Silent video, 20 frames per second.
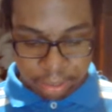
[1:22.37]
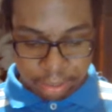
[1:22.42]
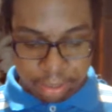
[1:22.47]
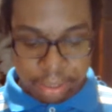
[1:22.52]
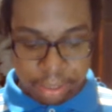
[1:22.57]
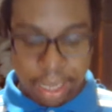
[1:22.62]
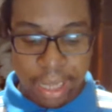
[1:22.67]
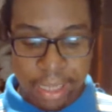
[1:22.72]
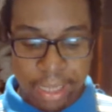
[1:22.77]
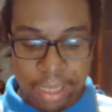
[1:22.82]

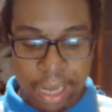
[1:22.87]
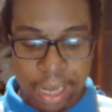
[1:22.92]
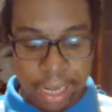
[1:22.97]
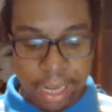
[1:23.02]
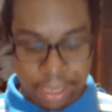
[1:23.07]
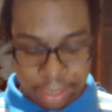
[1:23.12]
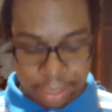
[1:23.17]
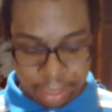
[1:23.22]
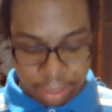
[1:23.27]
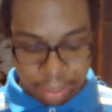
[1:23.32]
Late
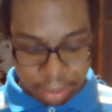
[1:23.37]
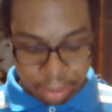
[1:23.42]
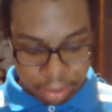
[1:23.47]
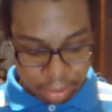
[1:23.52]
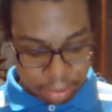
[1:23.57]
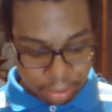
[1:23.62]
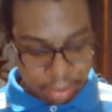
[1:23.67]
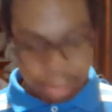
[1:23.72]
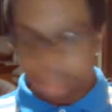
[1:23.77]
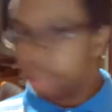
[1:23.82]
night.
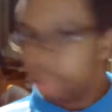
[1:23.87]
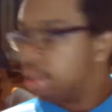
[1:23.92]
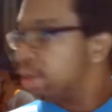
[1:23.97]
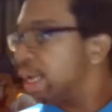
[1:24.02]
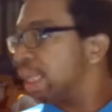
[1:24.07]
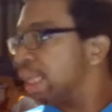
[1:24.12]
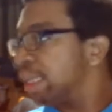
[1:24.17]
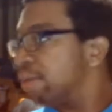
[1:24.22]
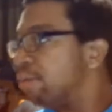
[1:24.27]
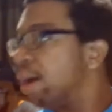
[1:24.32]

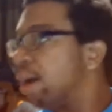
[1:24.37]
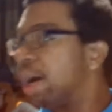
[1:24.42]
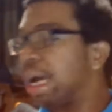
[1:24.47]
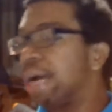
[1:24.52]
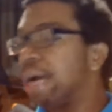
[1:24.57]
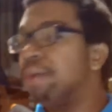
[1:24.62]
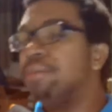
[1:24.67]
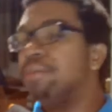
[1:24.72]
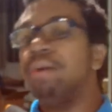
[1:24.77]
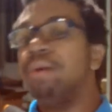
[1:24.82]
Let the
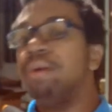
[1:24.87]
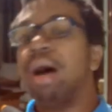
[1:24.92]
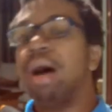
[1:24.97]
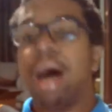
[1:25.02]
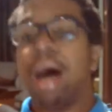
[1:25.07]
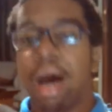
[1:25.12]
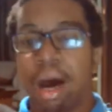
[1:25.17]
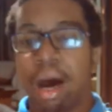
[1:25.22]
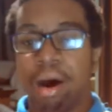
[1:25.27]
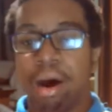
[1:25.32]
walking
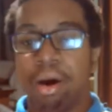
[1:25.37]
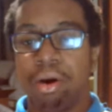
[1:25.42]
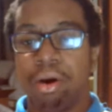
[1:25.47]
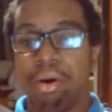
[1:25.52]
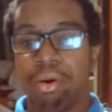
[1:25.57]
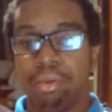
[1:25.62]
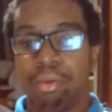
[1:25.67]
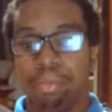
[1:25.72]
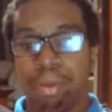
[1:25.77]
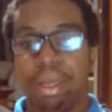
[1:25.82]

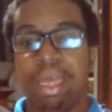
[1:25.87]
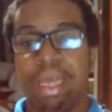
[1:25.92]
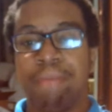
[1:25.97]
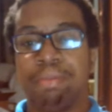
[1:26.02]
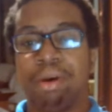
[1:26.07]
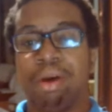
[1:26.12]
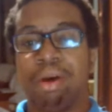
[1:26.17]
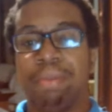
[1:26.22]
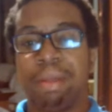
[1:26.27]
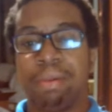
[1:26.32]
whoa
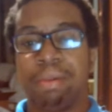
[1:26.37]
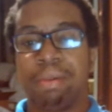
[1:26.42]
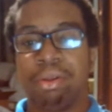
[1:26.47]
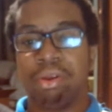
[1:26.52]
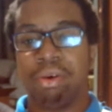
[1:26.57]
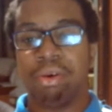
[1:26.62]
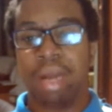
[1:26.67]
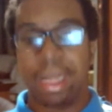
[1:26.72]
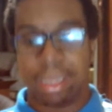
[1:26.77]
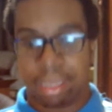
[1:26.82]
people people
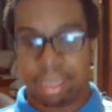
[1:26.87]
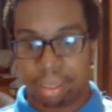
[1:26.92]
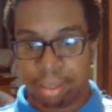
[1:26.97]
do it